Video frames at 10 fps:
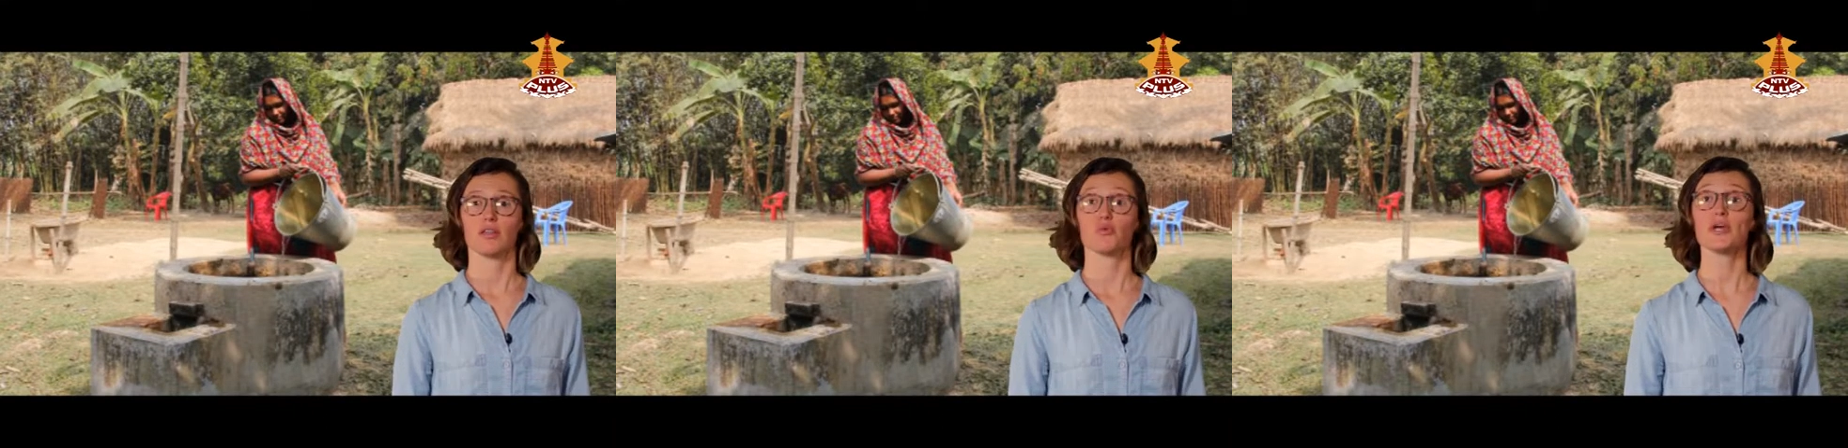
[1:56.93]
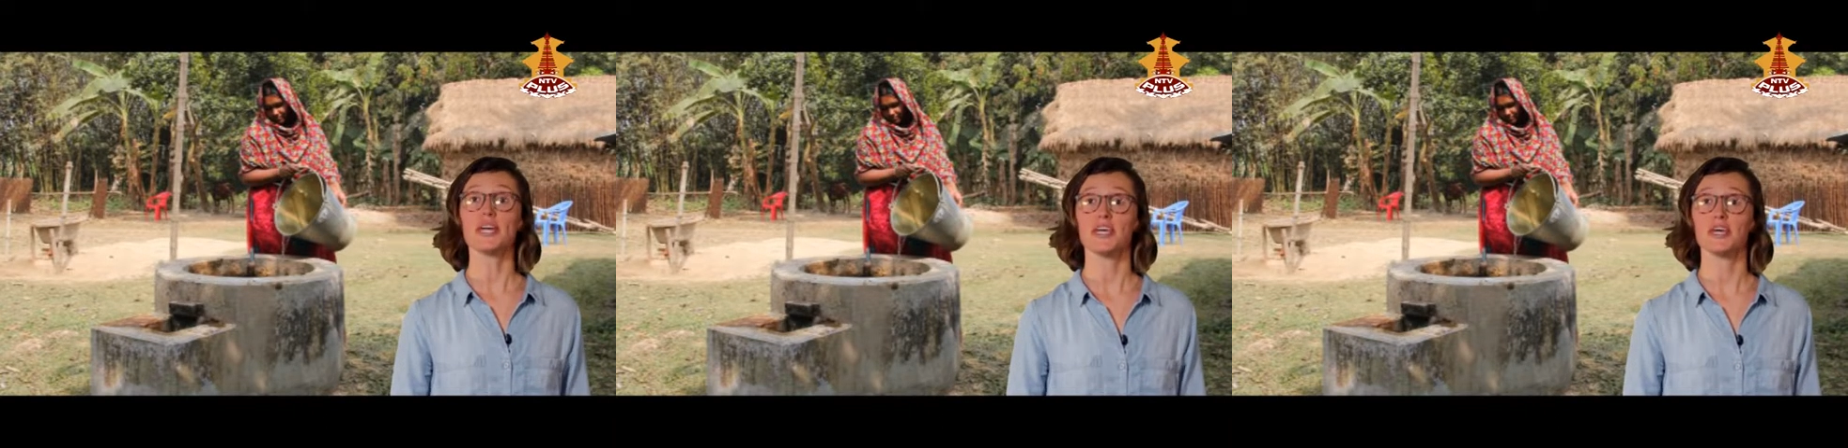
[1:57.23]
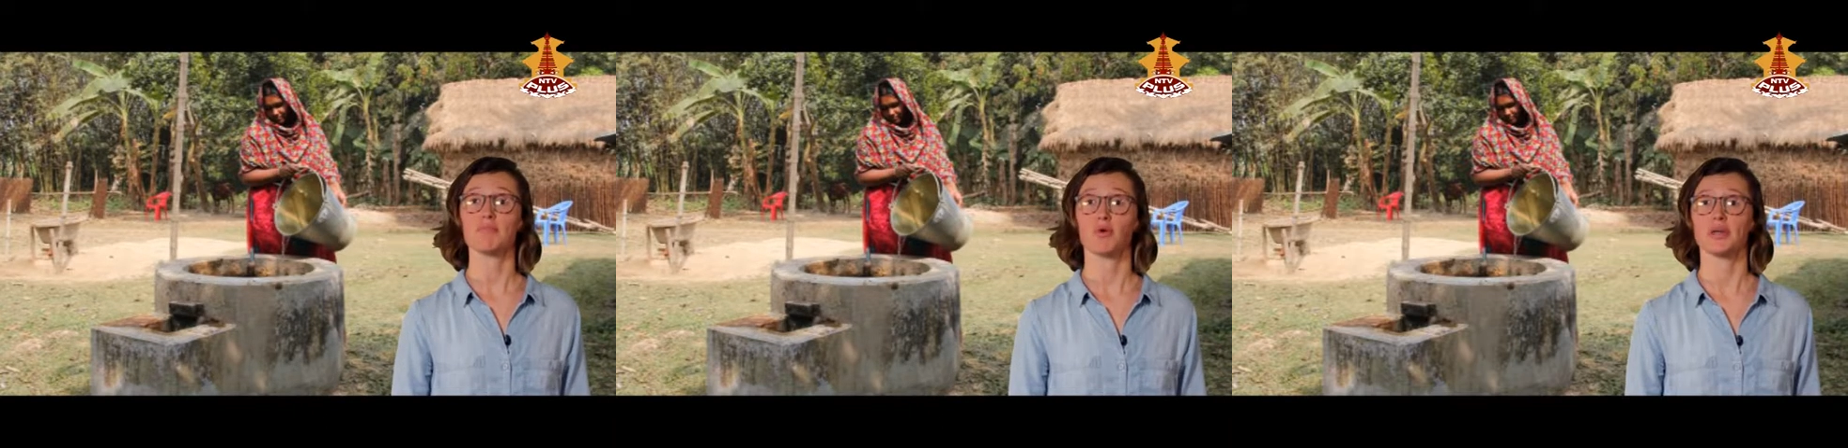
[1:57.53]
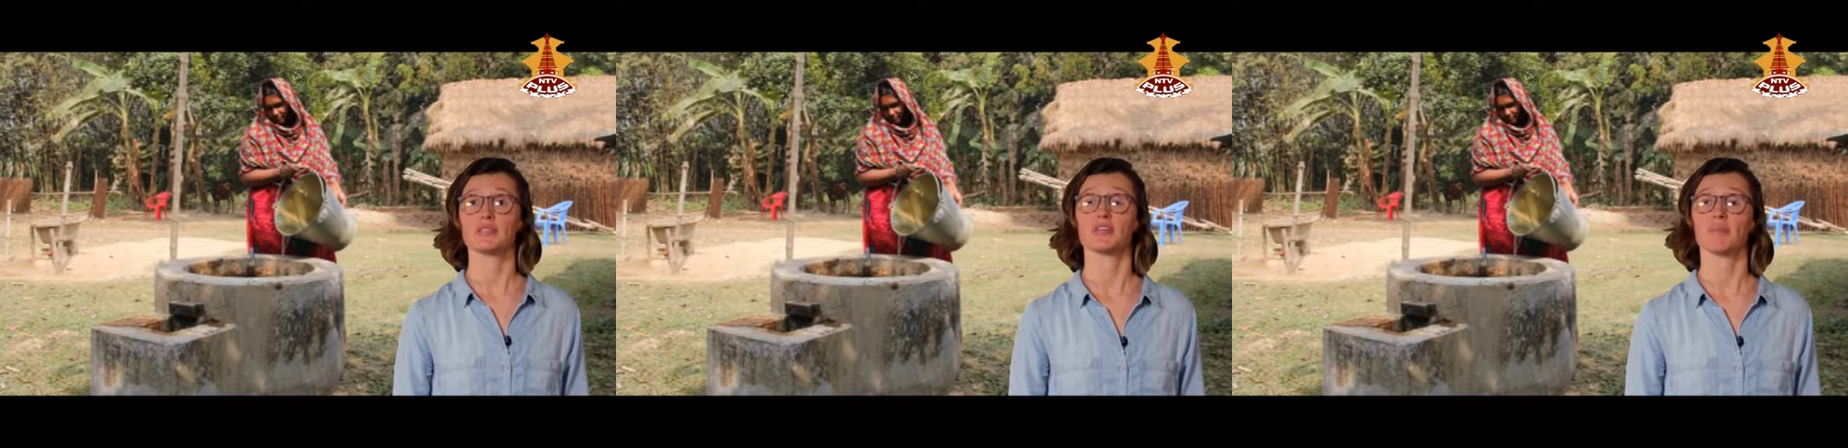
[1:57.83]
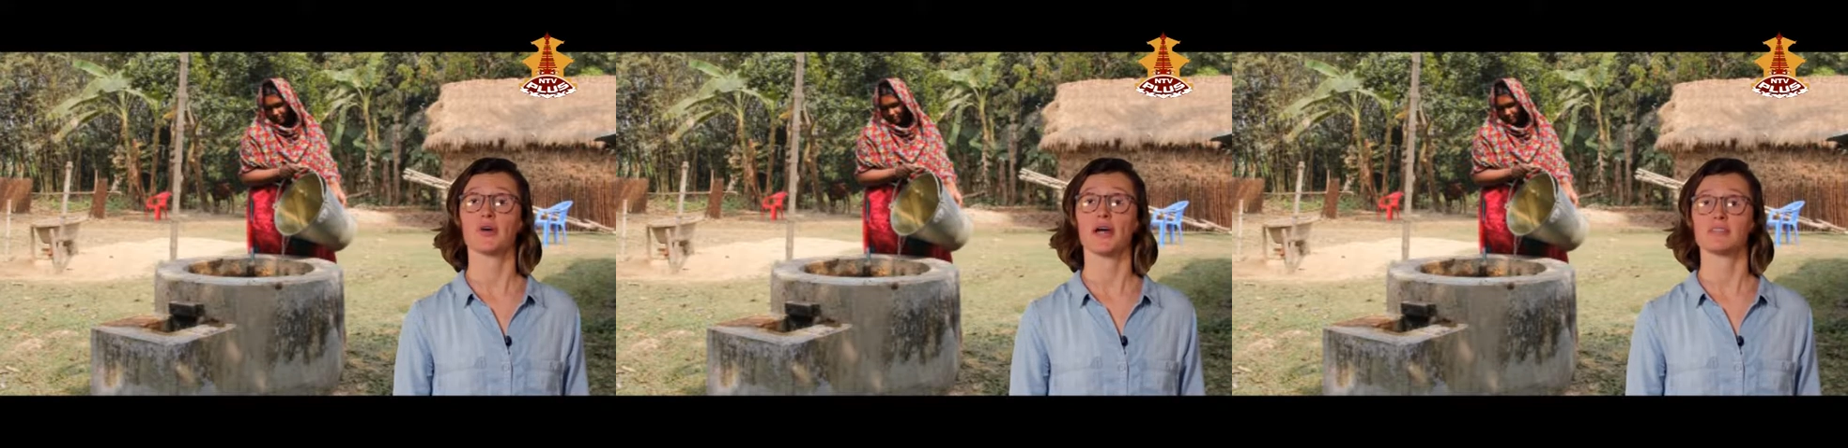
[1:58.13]
3 key points
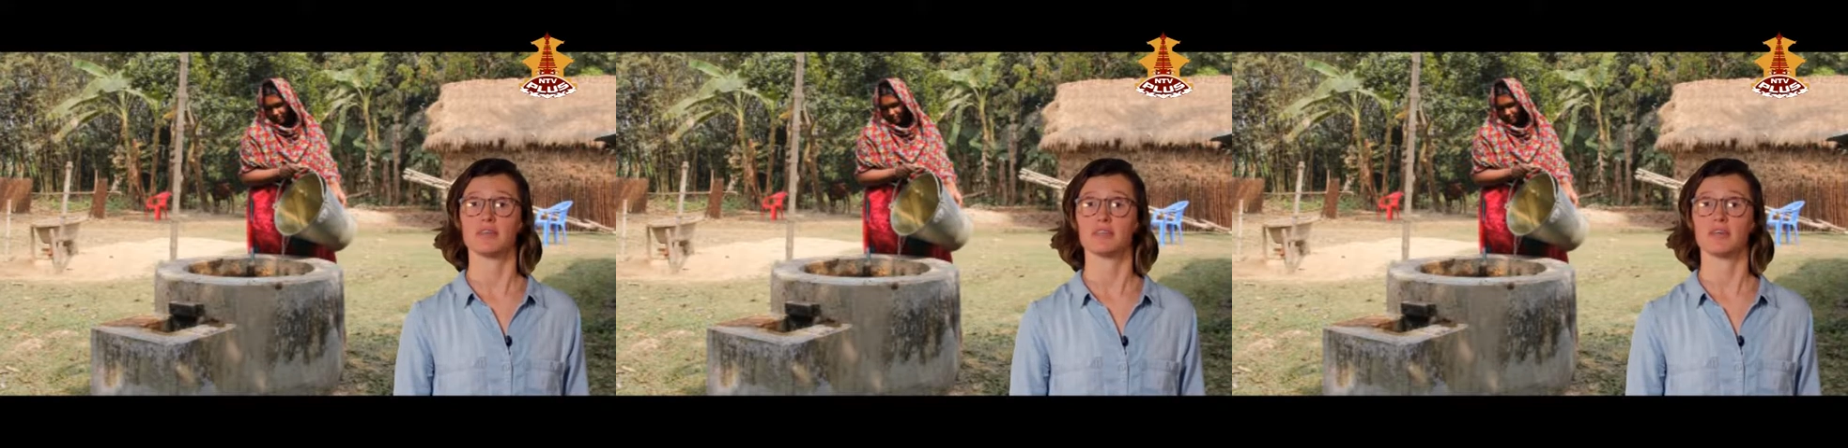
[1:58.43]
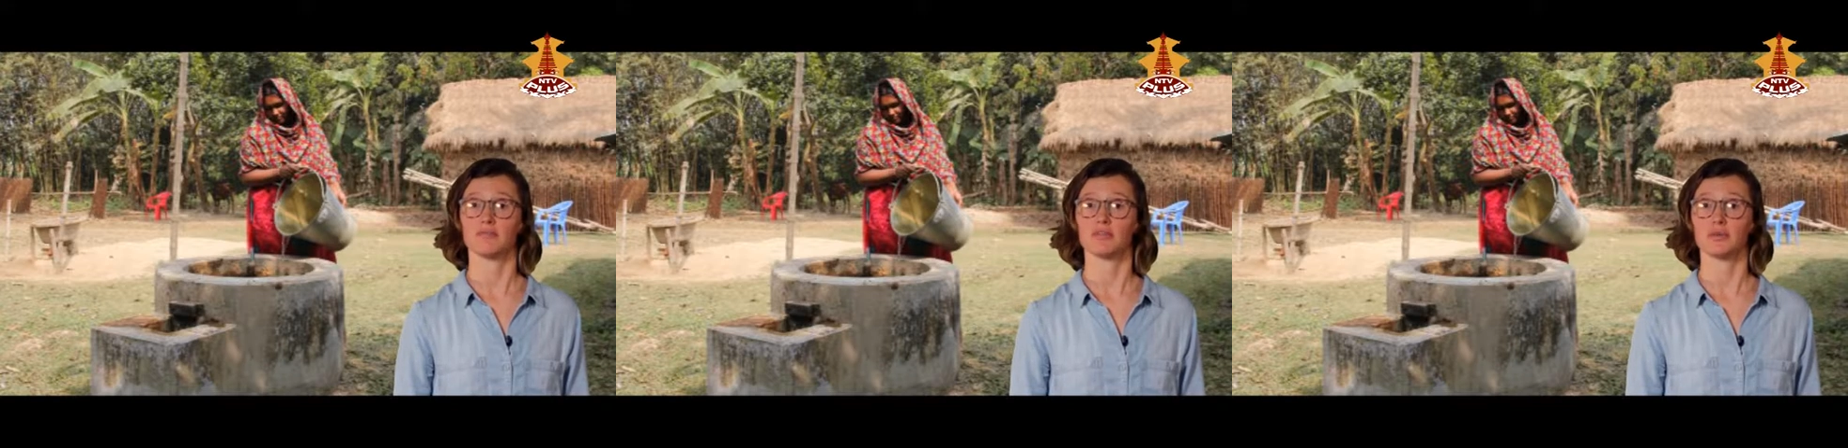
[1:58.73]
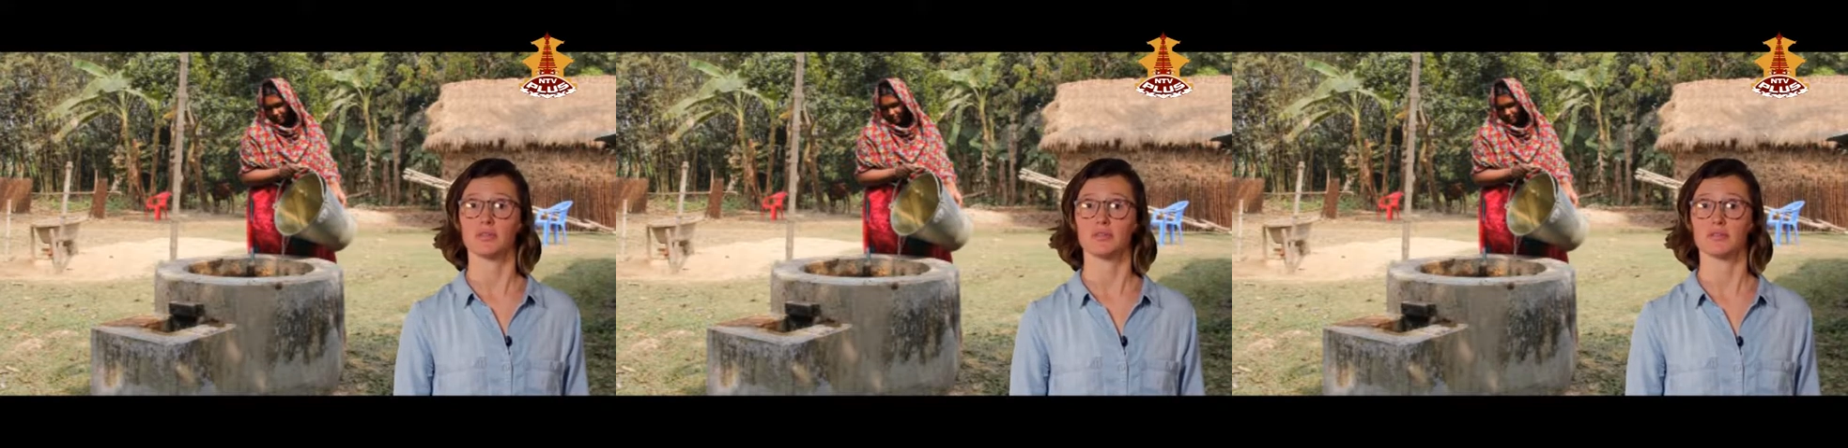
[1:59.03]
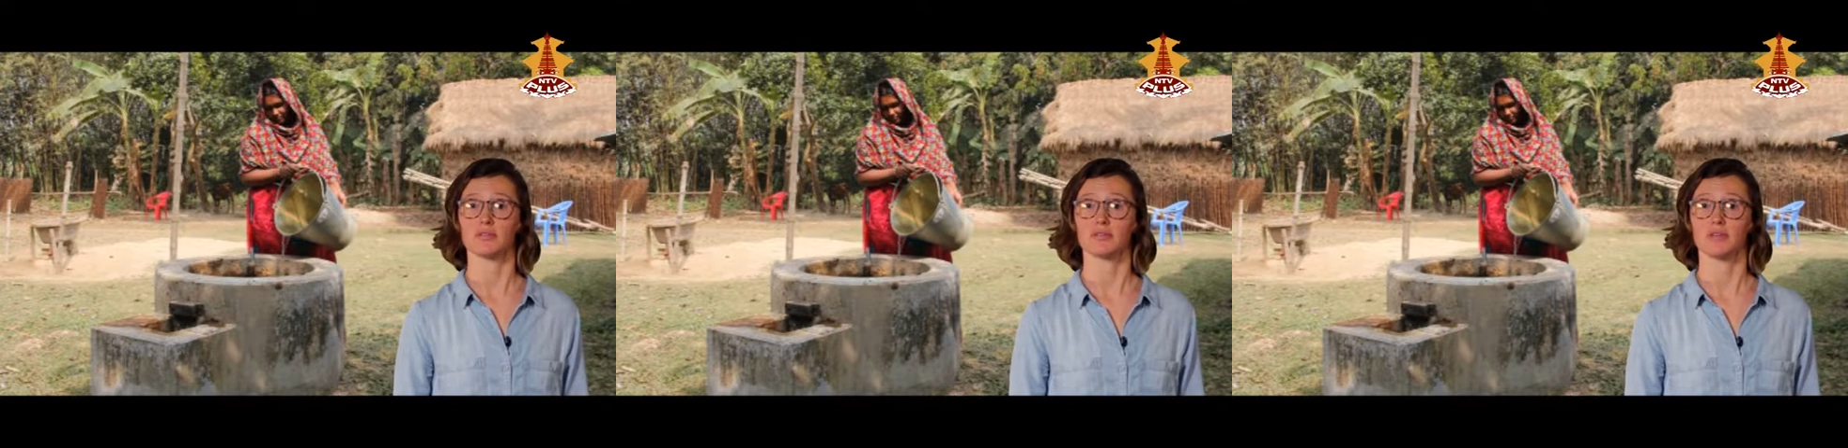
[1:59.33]
summarize these influences: